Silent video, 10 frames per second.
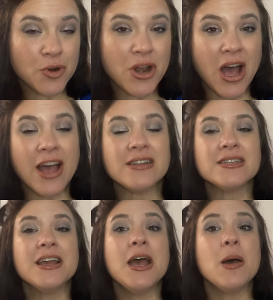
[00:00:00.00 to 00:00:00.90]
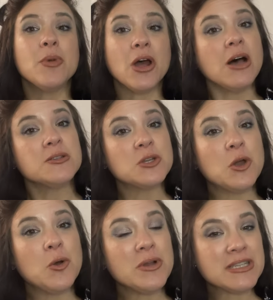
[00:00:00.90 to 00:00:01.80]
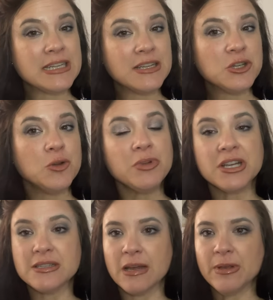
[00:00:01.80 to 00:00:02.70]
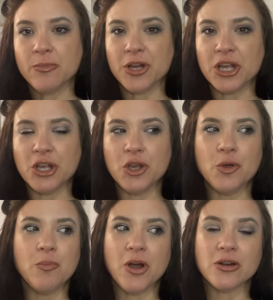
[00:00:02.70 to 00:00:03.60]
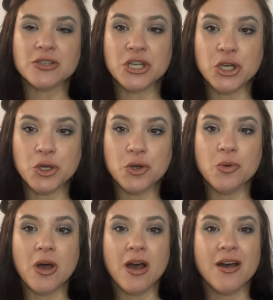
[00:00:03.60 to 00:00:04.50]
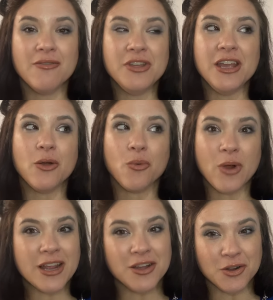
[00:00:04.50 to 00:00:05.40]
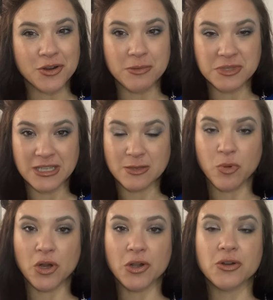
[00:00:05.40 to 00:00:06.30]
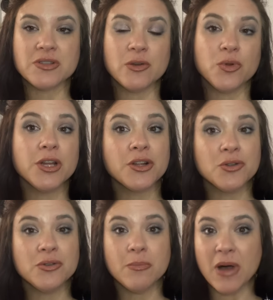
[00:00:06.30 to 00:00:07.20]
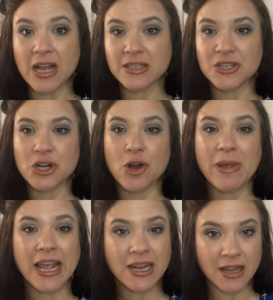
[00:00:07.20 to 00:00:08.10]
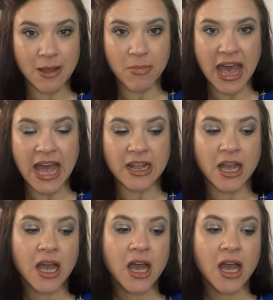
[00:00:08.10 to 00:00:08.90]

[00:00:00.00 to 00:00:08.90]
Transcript: not, but also stay tuned because I'll be bringing you part two of the regular Ipsy spoilers that will include the BoxyCharm and Glam Bag.